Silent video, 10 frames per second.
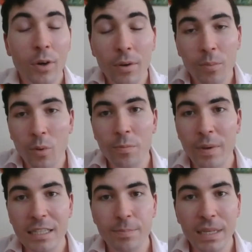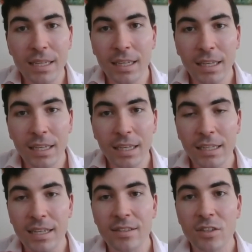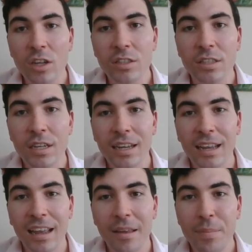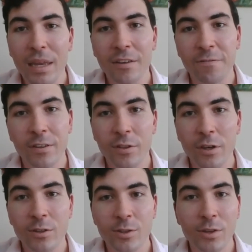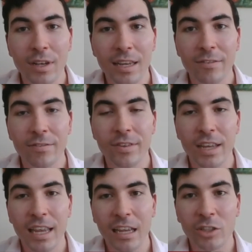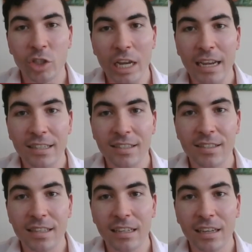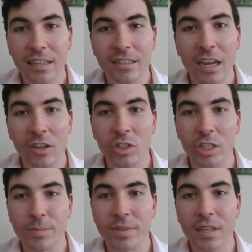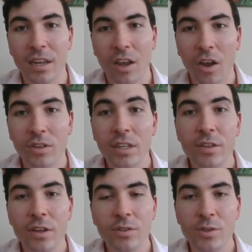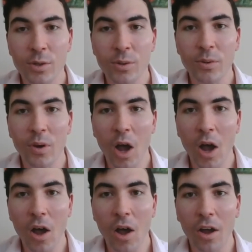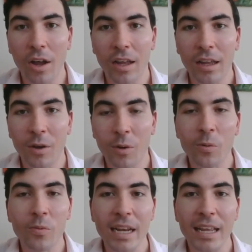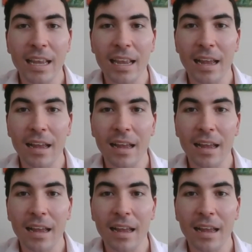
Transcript: broad-based BEE does not benefit those who live in shacks in townships, only those who are already